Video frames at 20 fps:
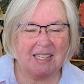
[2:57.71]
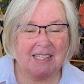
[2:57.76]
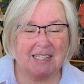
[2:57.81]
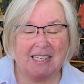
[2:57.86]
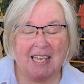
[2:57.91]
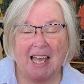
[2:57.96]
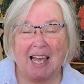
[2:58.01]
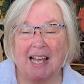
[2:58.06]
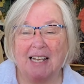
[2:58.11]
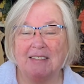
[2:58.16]

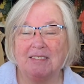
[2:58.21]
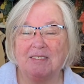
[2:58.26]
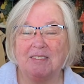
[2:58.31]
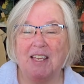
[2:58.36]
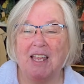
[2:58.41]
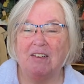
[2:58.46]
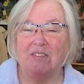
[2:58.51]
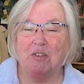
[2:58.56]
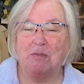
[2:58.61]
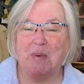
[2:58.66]
Yeah,
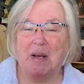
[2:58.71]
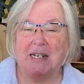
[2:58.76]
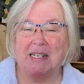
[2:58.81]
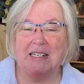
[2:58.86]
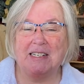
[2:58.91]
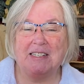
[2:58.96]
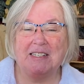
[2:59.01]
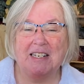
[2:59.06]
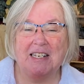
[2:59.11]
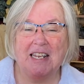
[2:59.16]

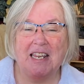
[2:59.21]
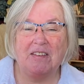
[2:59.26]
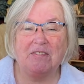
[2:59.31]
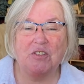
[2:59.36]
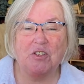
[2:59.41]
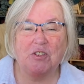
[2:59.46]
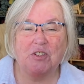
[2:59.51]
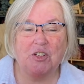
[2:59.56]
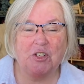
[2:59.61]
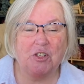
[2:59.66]
everybody,
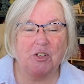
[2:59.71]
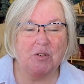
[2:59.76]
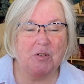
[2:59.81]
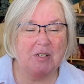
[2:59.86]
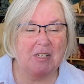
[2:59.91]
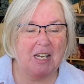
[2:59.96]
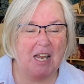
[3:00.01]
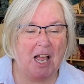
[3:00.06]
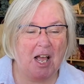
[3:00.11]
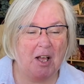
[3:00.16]
if you do
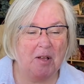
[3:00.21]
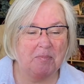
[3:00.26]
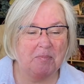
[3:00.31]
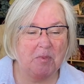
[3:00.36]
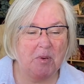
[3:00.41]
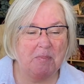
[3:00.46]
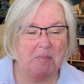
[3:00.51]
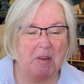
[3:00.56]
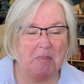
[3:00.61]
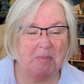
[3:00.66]

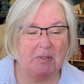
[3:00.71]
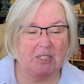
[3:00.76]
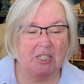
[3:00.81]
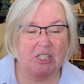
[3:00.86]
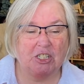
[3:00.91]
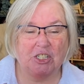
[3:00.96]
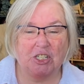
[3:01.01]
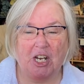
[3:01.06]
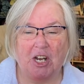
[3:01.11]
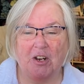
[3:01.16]
remember
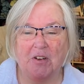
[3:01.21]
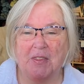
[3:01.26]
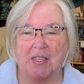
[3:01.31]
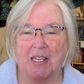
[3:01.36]
to share